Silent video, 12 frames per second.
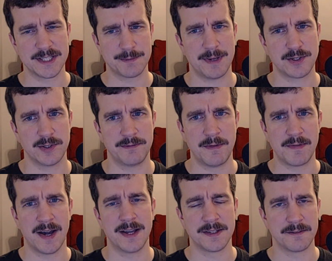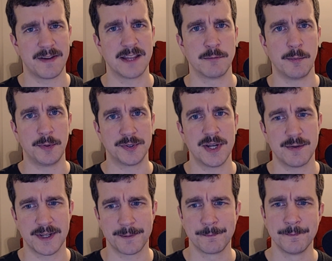especially if you've got an Unfathomable
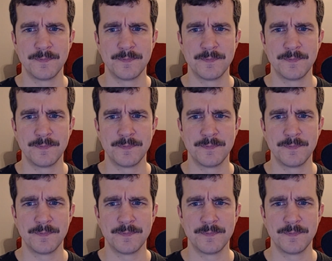token.